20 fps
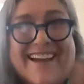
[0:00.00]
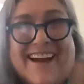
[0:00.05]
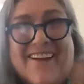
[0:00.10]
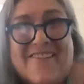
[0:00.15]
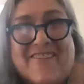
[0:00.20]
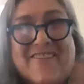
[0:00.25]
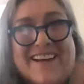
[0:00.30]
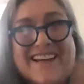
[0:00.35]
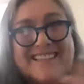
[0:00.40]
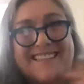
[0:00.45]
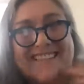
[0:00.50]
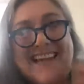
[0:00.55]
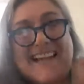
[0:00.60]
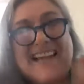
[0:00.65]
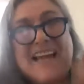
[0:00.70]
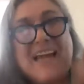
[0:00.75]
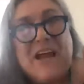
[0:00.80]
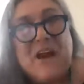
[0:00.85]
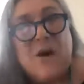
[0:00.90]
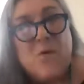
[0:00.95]
I mean, it's
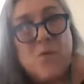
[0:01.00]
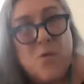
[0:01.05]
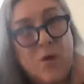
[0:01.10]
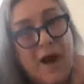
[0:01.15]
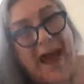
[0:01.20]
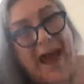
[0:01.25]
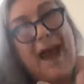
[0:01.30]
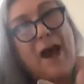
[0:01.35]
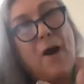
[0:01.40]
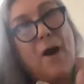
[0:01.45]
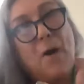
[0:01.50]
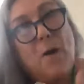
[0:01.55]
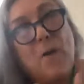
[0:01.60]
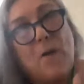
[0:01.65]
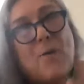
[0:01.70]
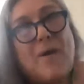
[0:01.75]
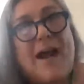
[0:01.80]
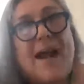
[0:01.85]
like, wow,